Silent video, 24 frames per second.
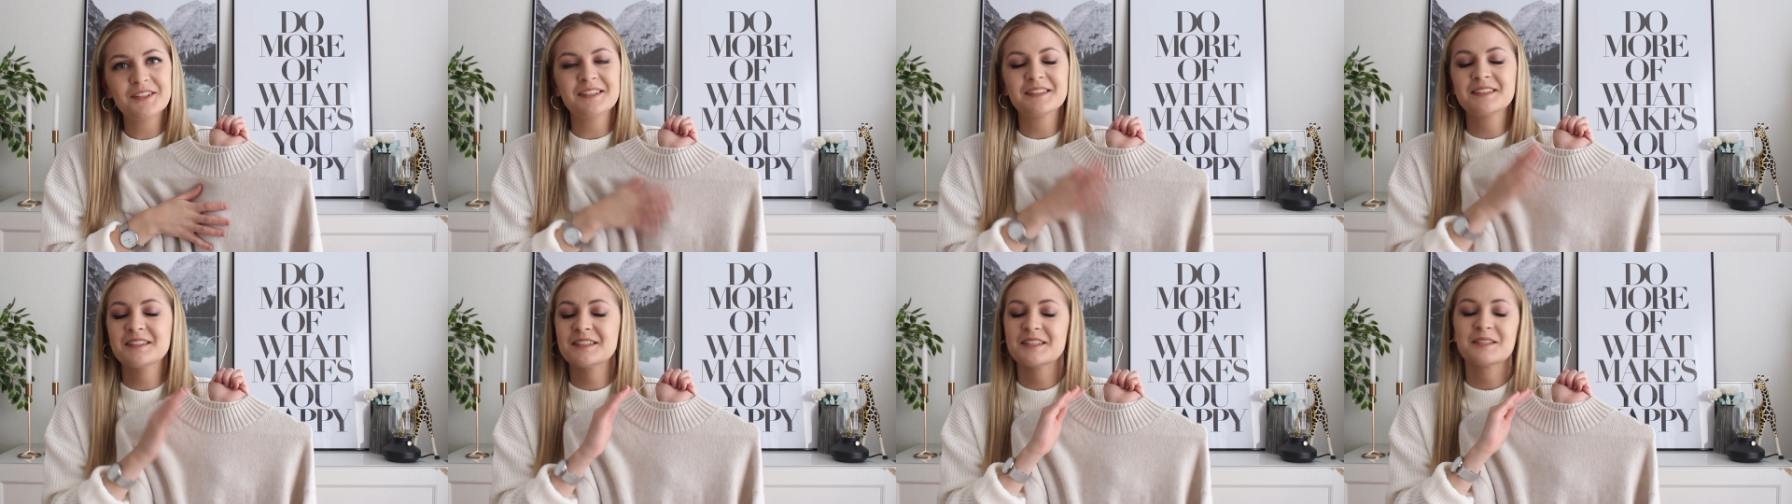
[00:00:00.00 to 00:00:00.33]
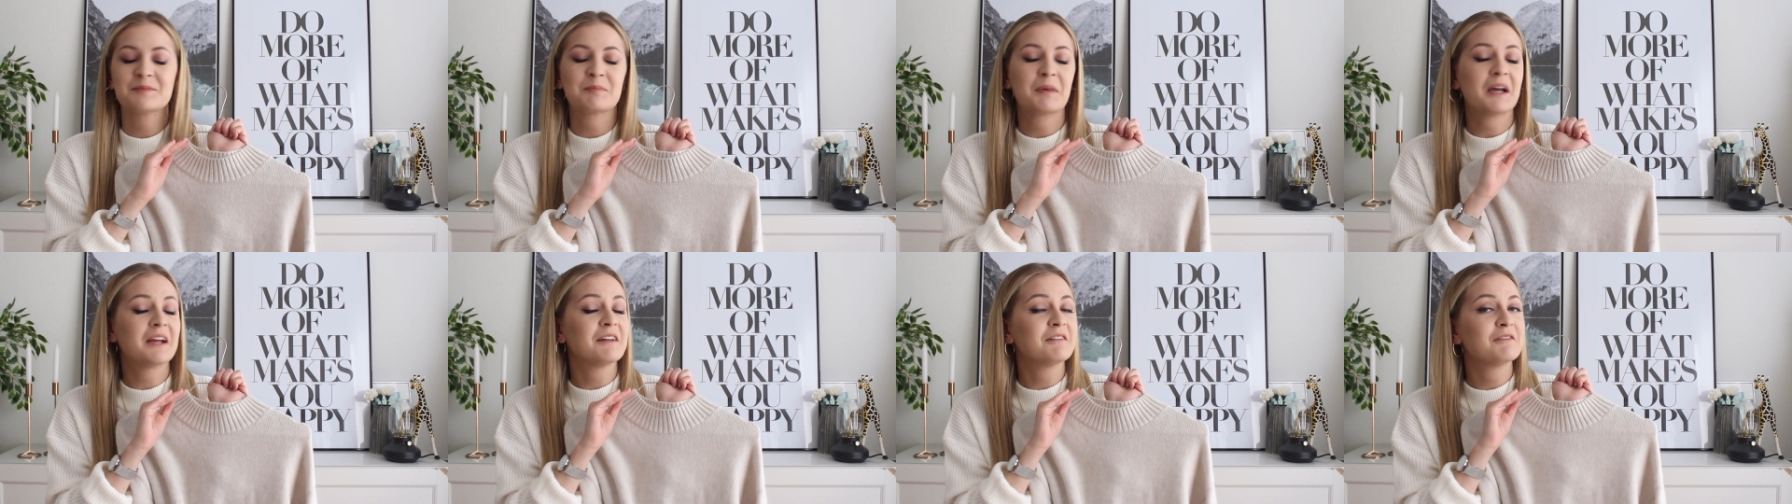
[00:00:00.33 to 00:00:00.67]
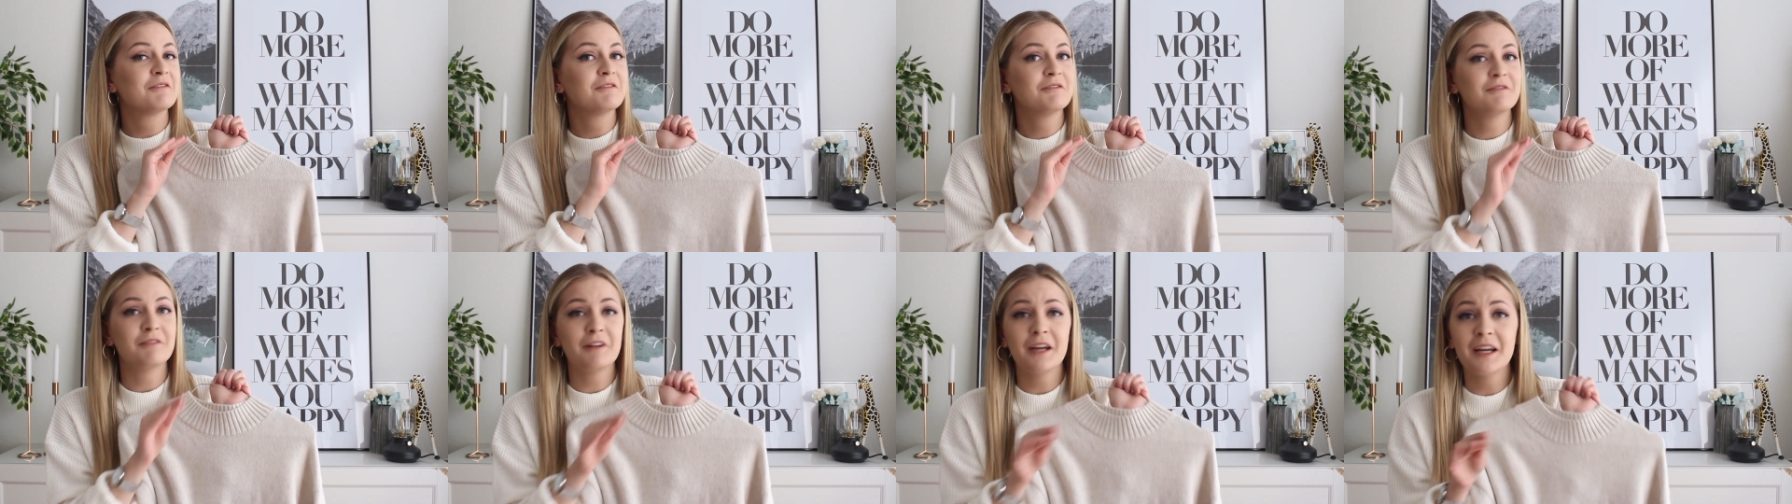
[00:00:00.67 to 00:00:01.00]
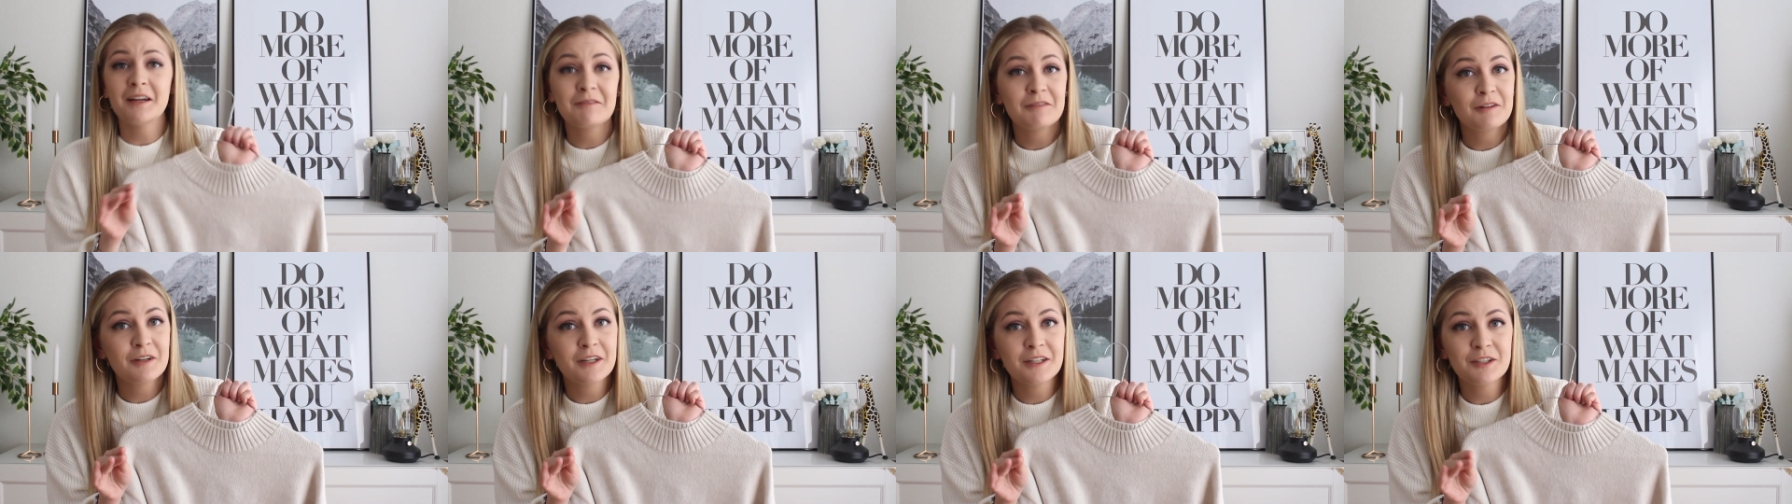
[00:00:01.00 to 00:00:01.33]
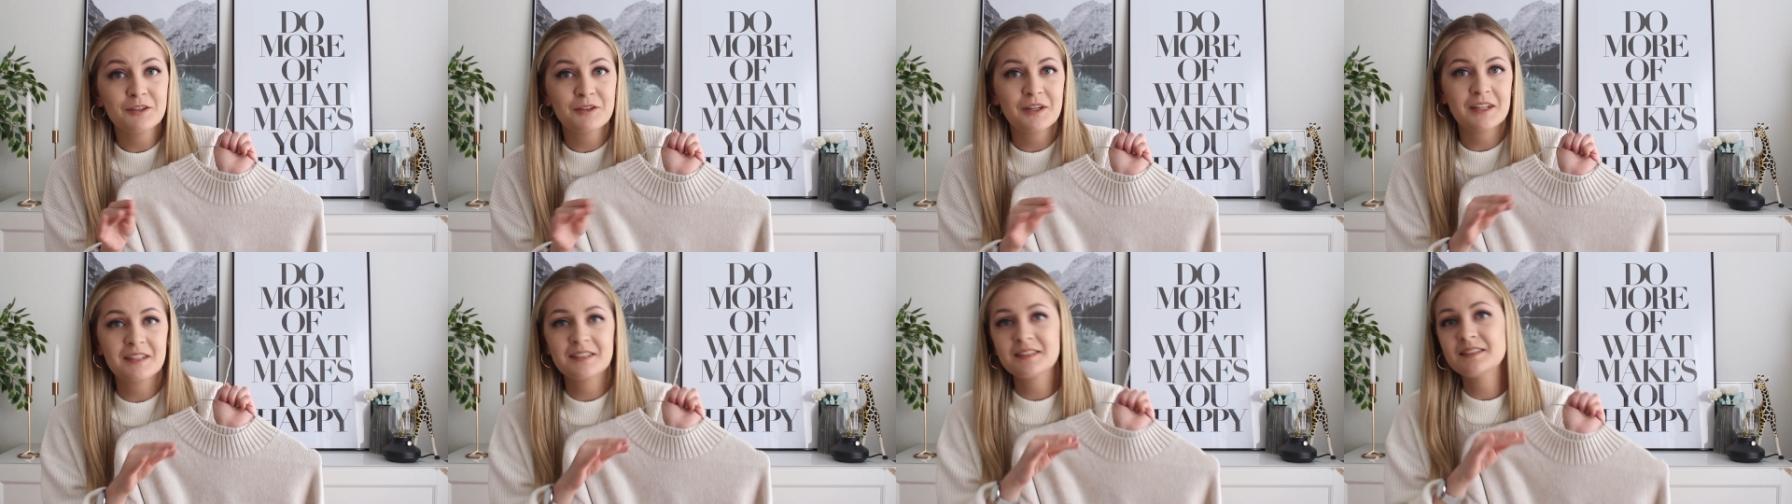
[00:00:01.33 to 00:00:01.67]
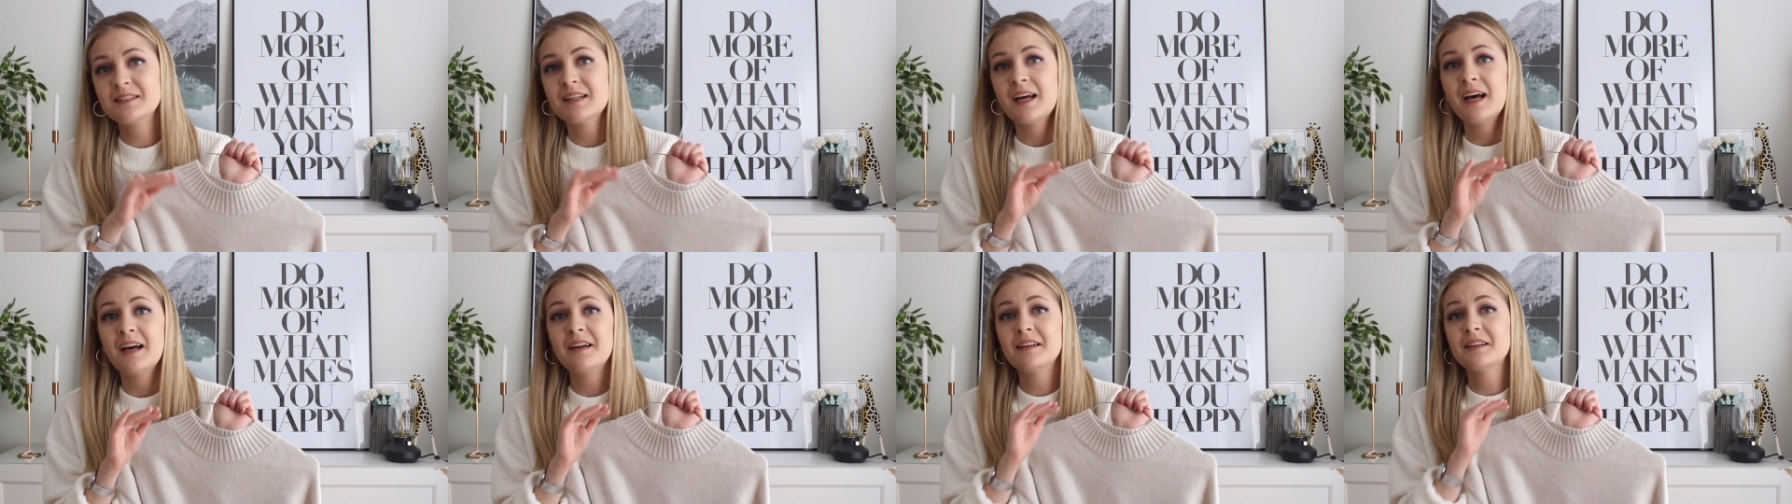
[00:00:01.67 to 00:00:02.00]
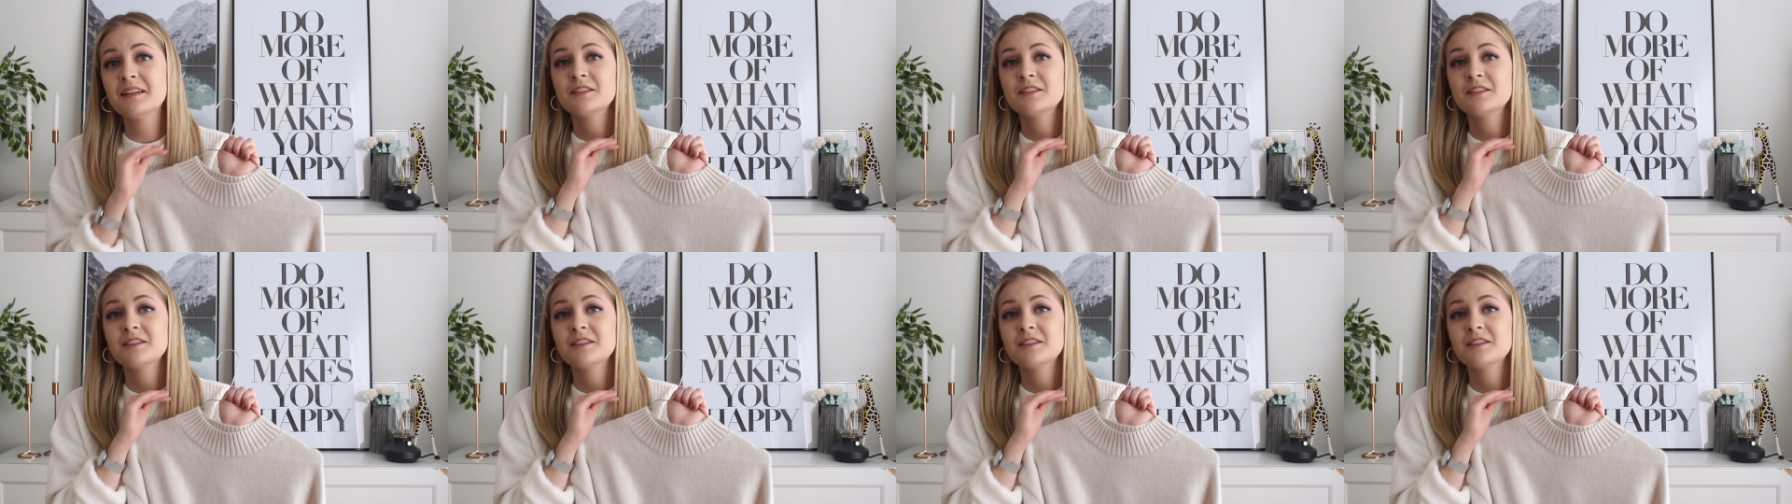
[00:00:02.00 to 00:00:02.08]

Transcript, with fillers: This is my favorite. You can style